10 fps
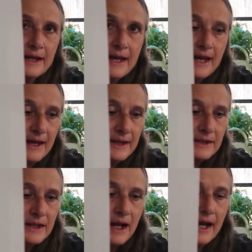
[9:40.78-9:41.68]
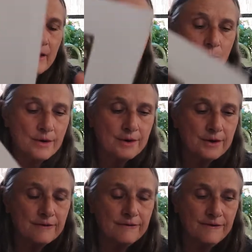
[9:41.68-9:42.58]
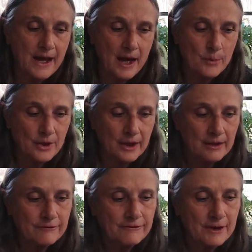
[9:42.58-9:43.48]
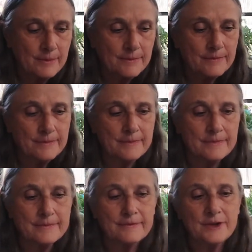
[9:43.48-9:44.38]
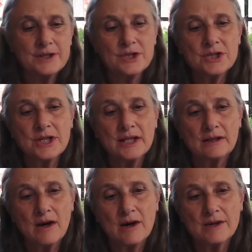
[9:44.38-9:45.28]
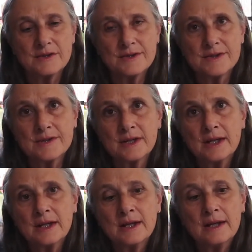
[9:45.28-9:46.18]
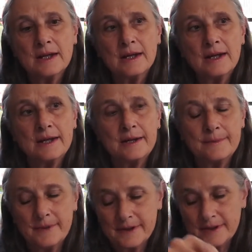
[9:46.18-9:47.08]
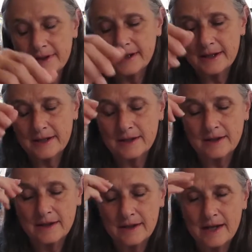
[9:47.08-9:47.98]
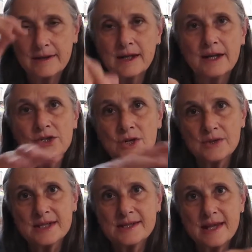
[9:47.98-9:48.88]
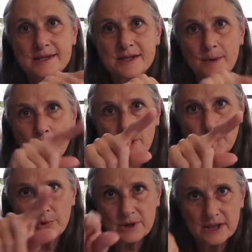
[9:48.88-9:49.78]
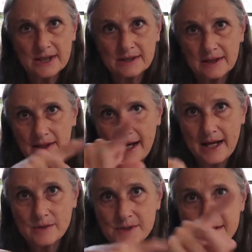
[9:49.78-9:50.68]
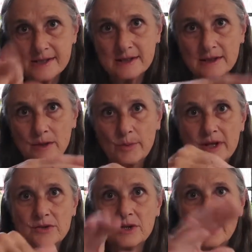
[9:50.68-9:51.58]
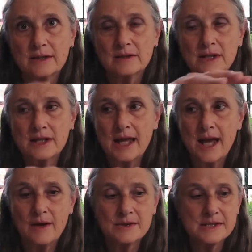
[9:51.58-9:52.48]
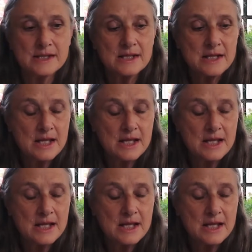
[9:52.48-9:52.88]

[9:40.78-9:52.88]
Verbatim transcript: And I ordered fabric from Vintage Needle Arts um, I think I showed this last time. I want to put it in a little house, a little patriotic looking house.